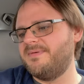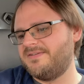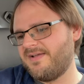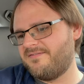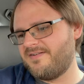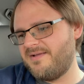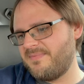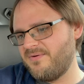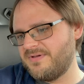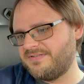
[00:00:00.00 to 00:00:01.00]
Let me see if I can find
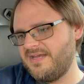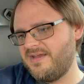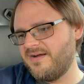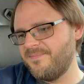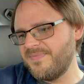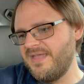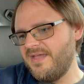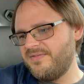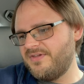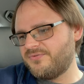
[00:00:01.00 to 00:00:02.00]
my receipt here.
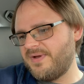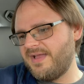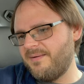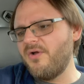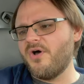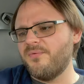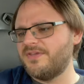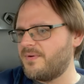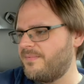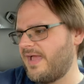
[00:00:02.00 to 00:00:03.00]
This rang up, oh no,
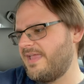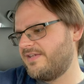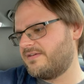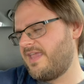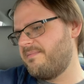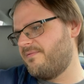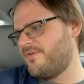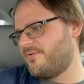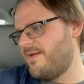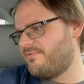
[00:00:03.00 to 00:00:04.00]
this one I guess came up for
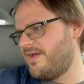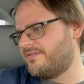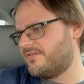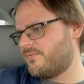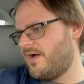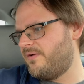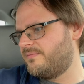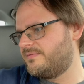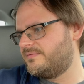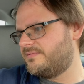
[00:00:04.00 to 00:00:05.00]
the right price as well.
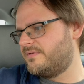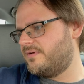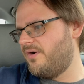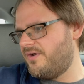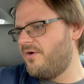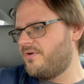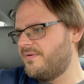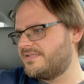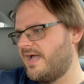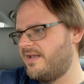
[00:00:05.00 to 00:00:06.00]
Or no, no
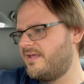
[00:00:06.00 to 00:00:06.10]
it's not.